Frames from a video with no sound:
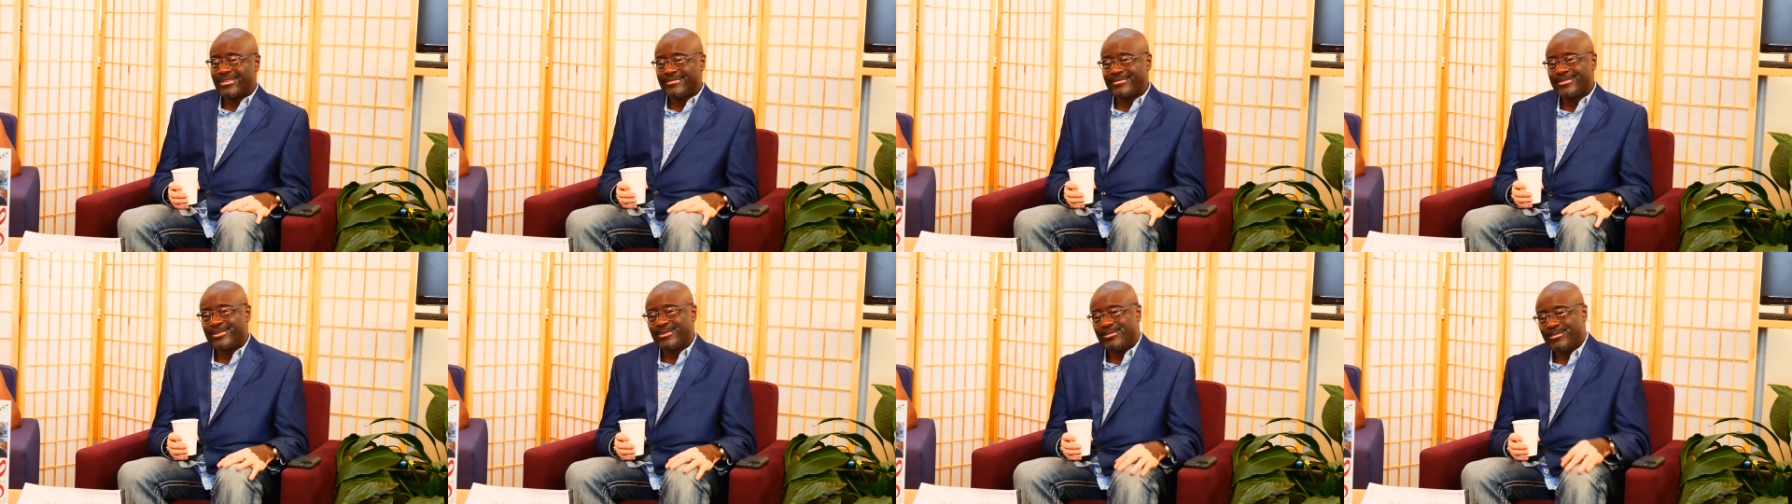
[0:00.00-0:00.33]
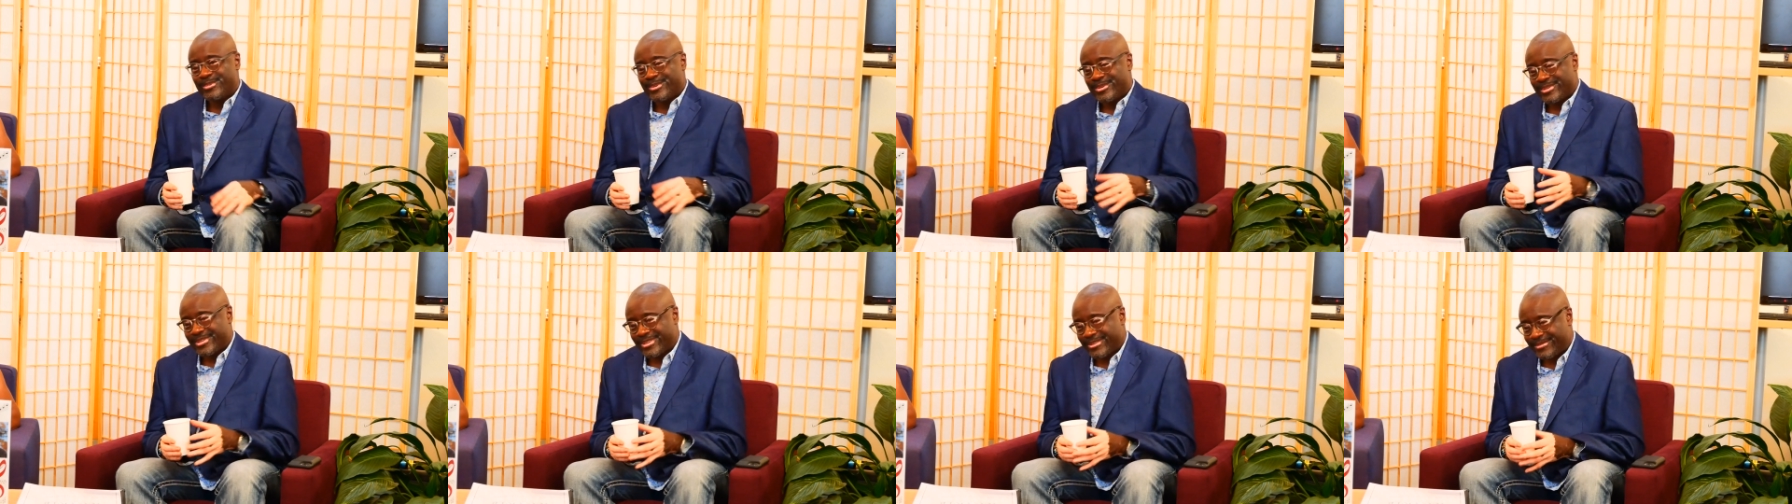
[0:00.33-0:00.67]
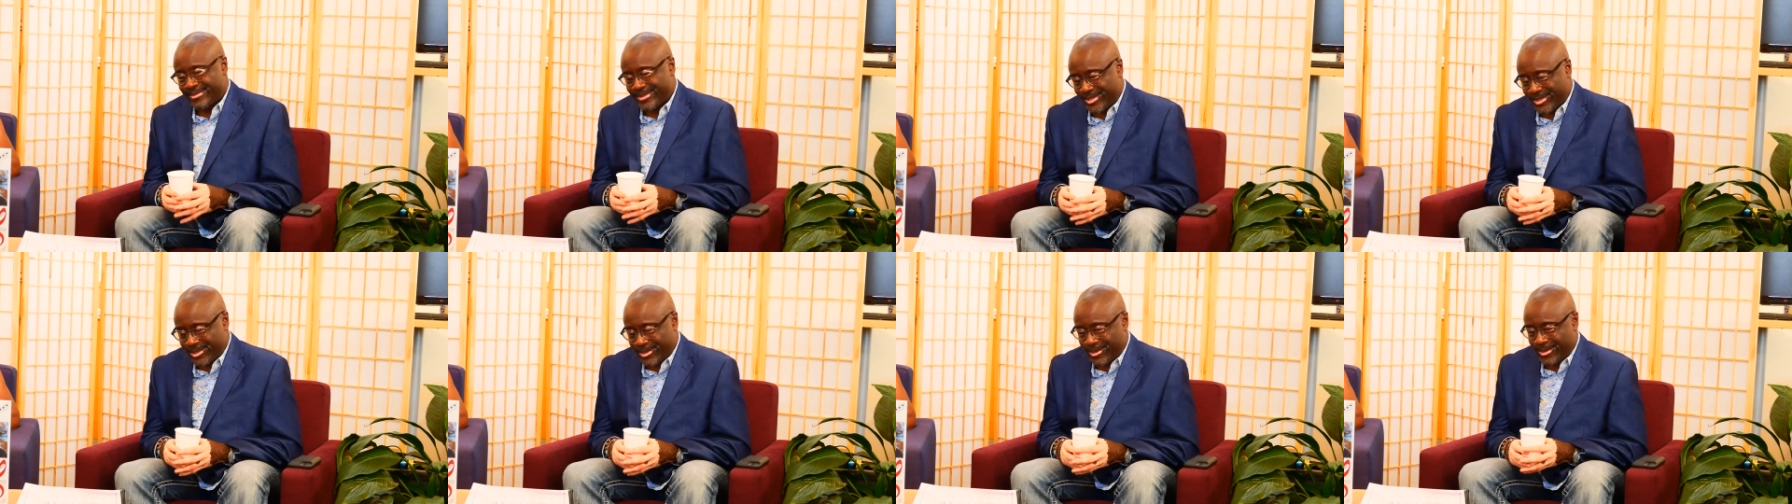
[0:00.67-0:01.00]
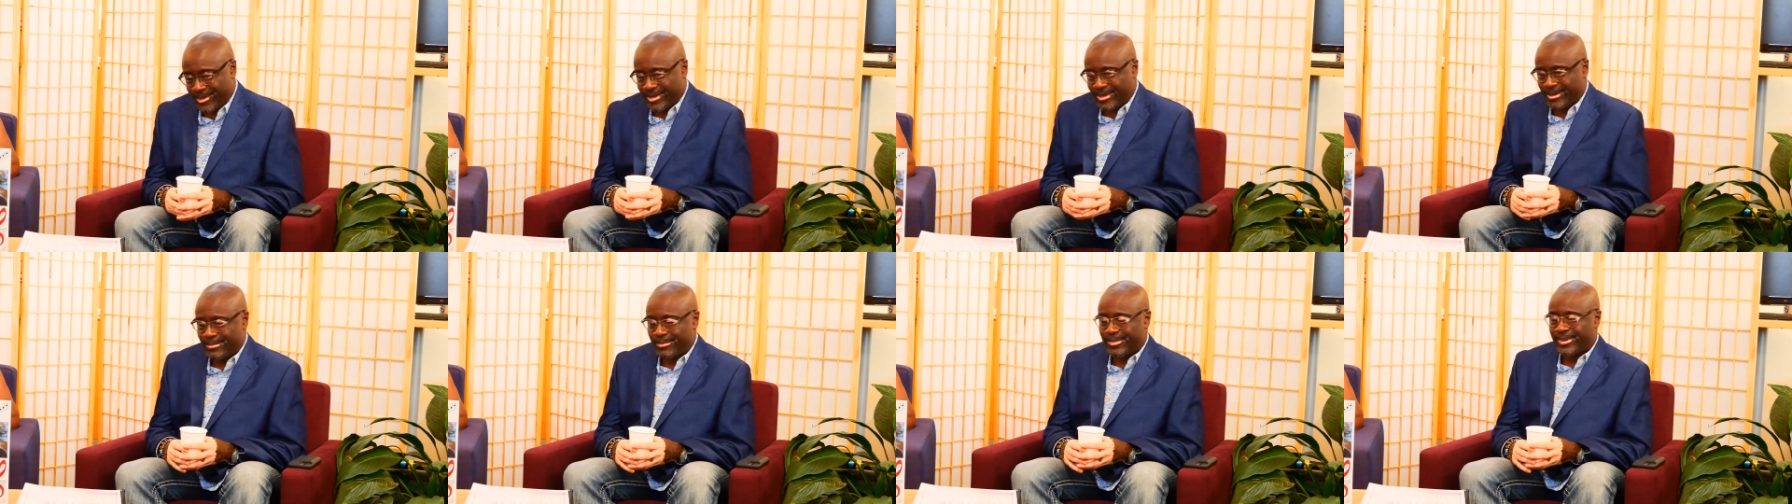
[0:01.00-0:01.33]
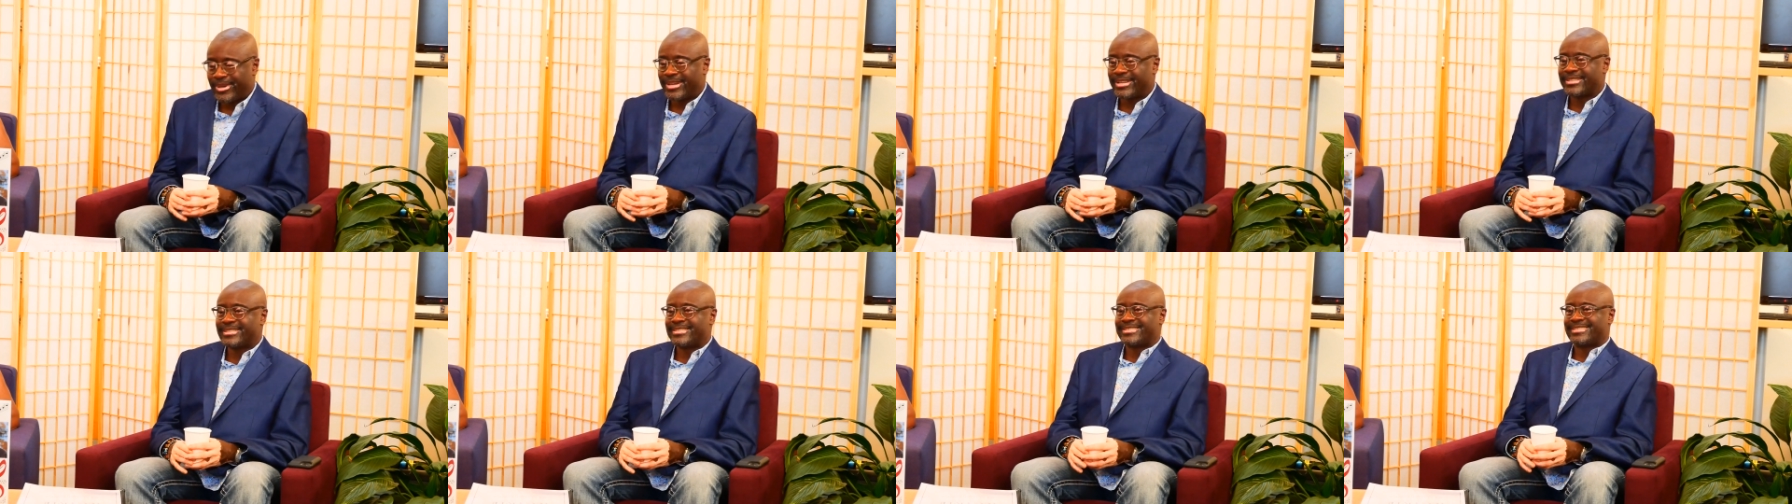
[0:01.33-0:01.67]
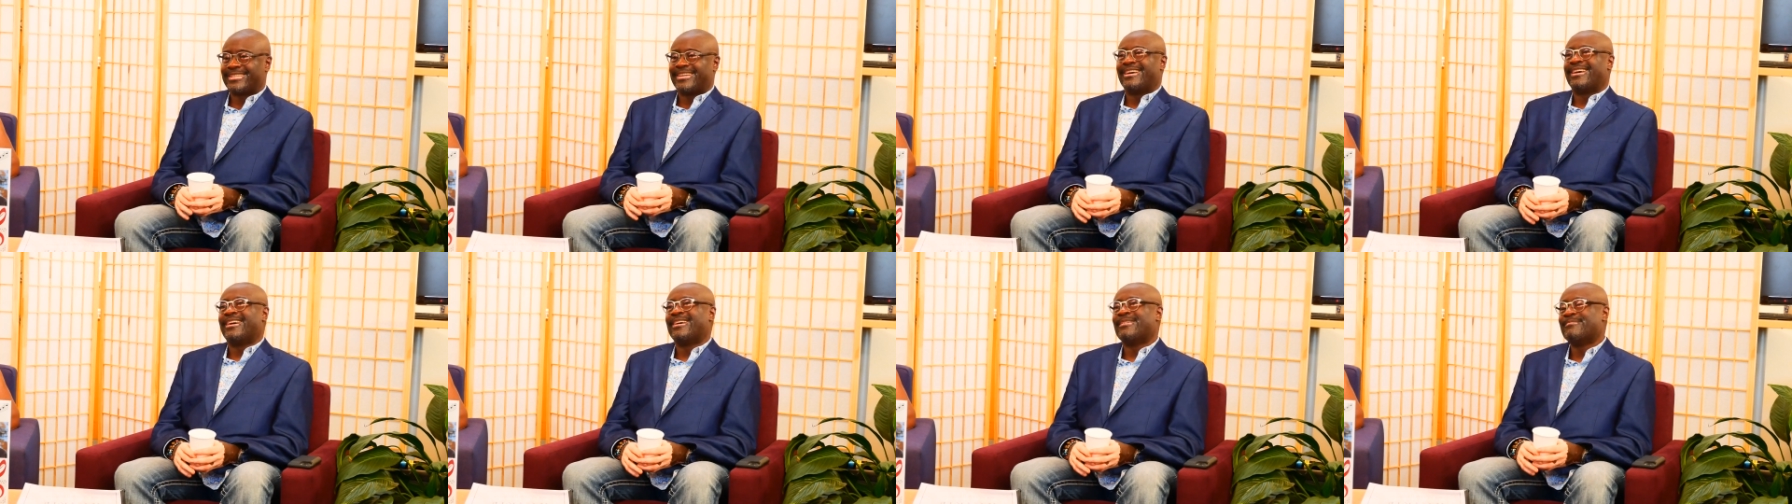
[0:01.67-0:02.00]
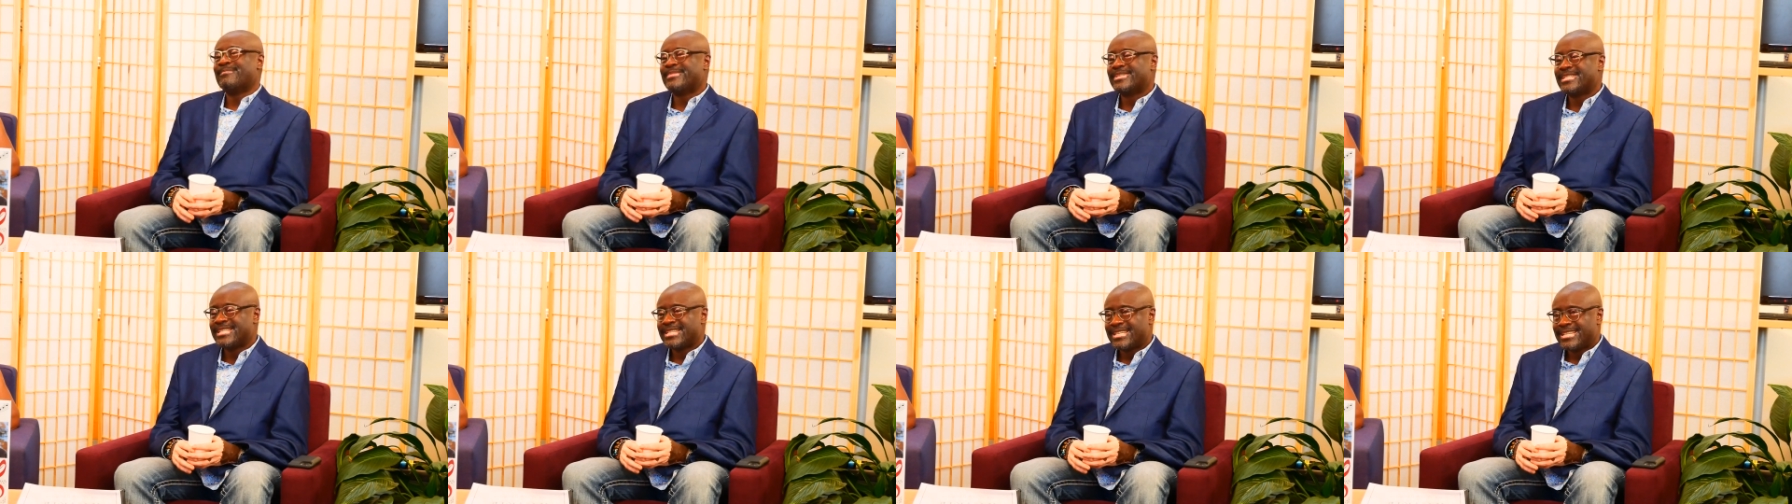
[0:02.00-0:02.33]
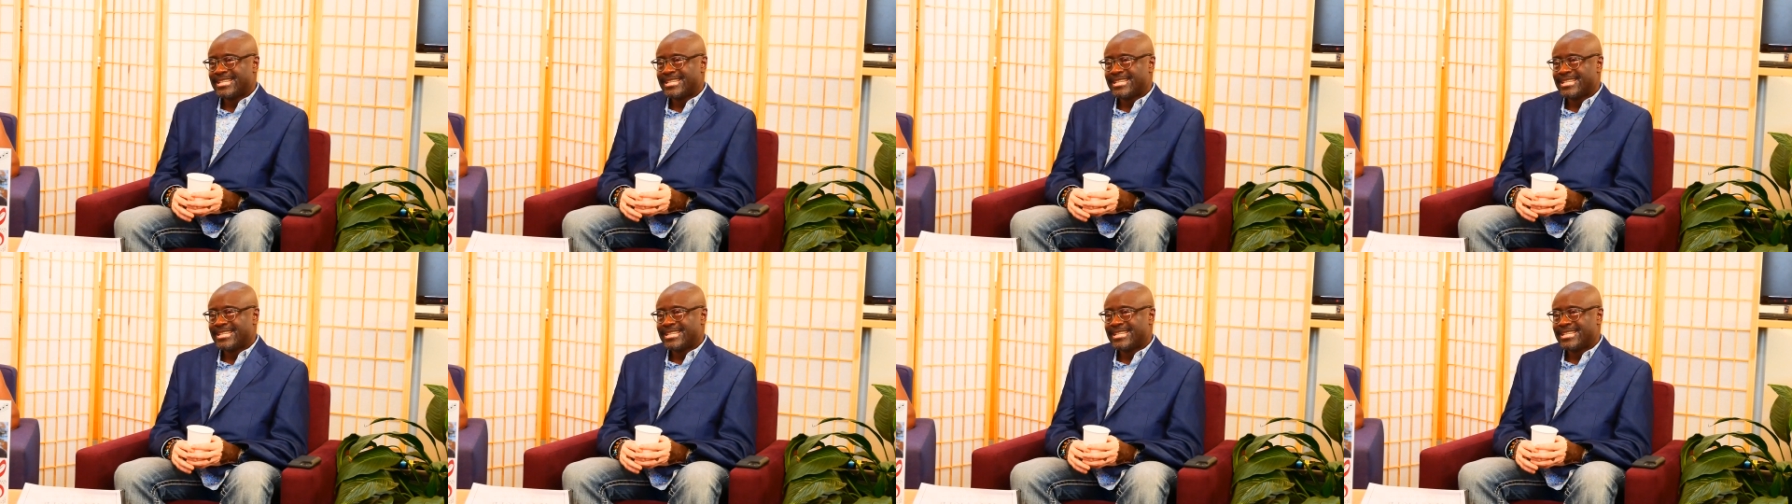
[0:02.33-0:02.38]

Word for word: of new music for sure, but um,